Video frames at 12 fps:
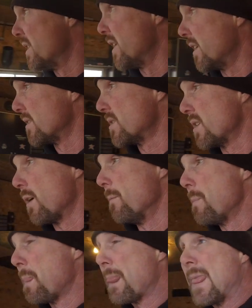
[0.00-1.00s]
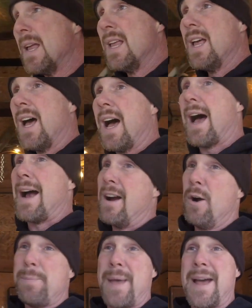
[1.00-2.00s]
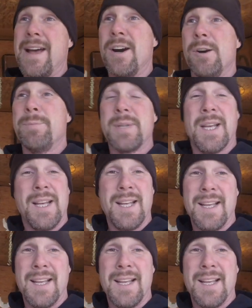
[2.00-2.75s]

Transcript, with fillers: in there. So I hope that helped